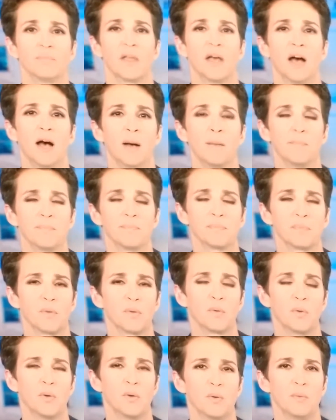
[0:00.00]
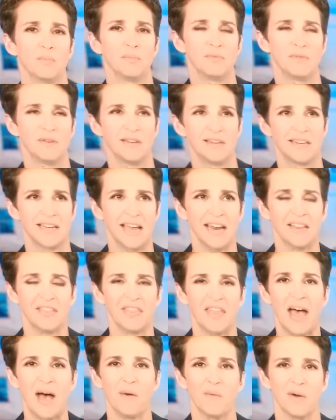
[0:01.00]
Um, to get at
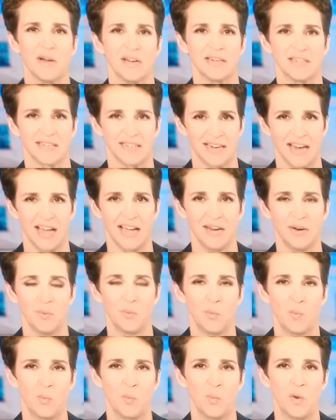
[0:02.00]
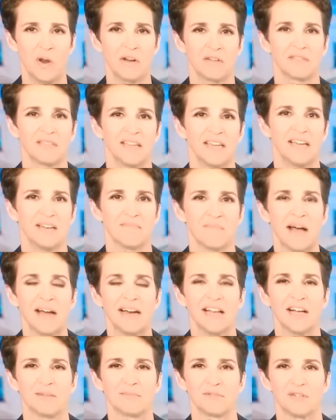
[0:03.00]
that one tonight, weirdly, it might
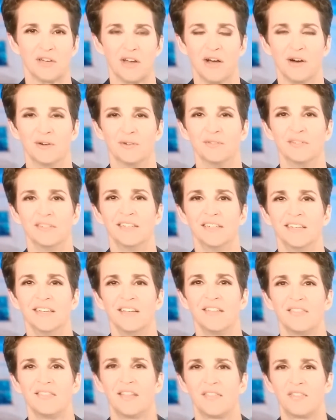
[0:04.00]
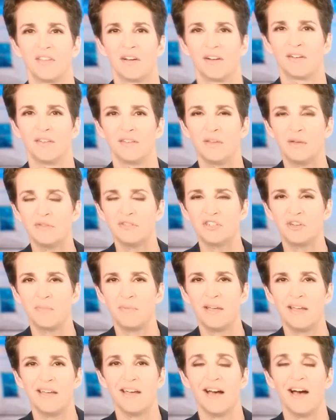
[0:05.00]
help to know that there used to
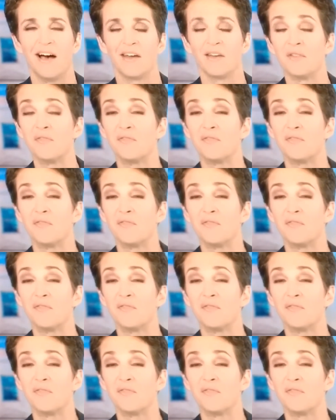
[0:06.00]
be an